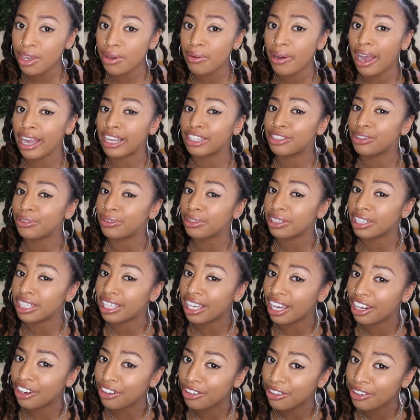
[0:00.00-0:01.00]
you. I
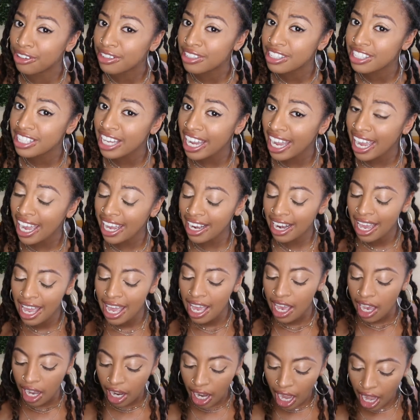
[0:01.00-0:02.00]
totally understand.
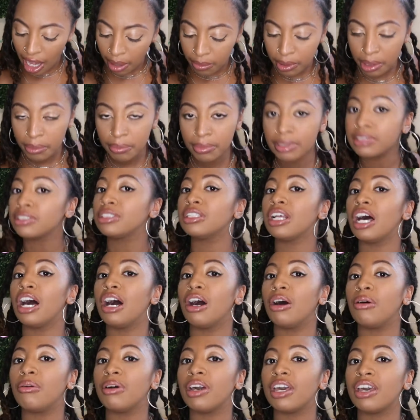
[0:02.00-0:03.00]
Comment
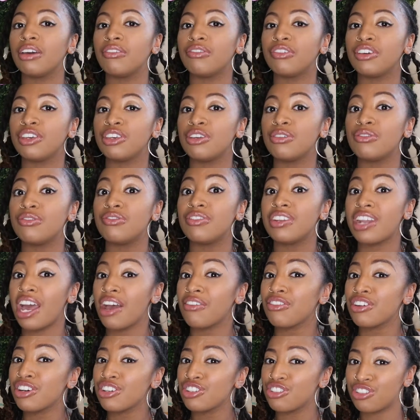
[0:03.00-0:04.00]
below if you've
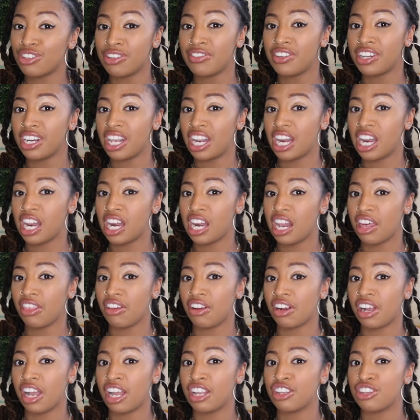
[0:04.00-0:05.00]
never driven in
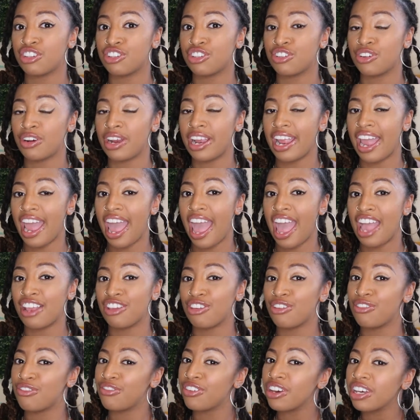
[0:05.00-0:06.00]
another country
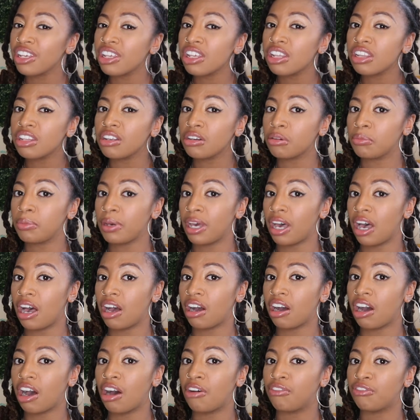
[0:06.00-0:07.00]
and you feel a little bit
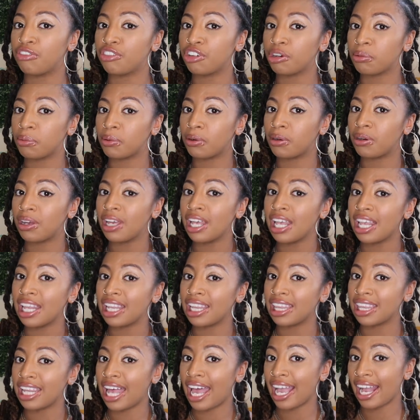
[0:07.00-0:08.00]
uncomfortable
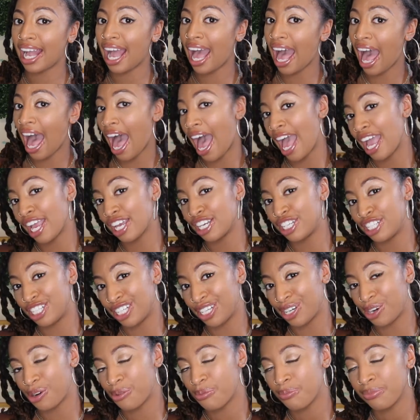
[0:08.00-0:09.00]
like I
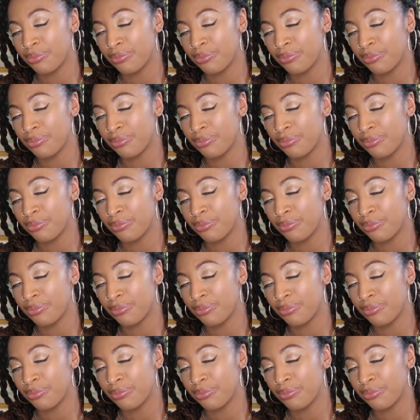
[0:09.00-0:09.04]
do.